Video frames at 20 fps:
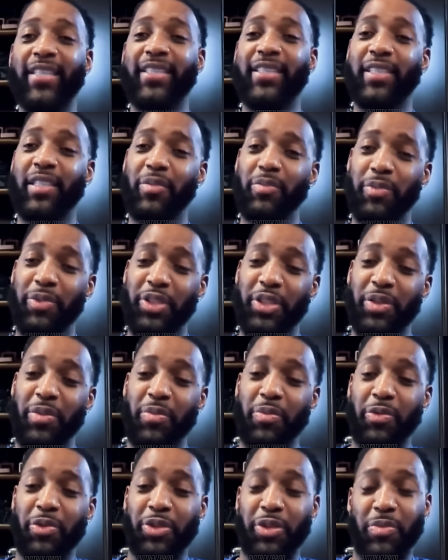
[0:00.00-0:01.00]
add
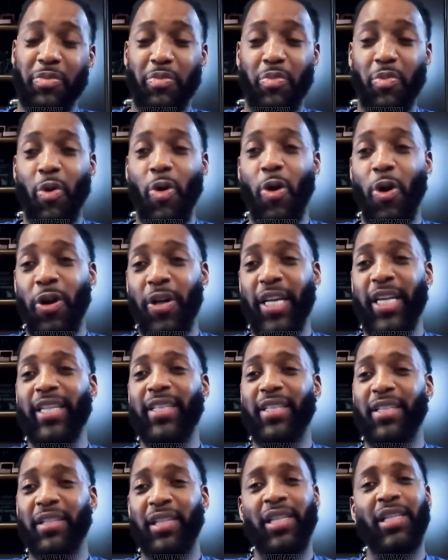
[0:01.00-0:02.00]
some more
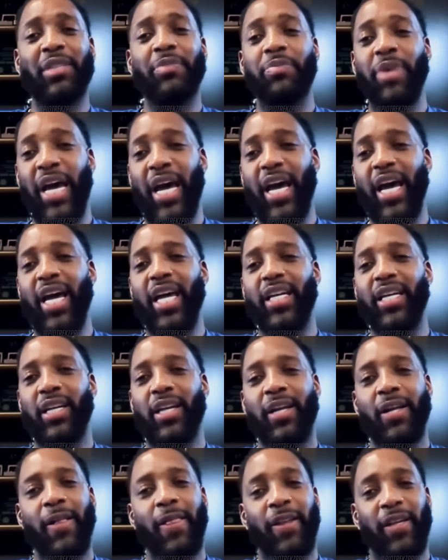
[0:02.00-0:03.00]
into his bag,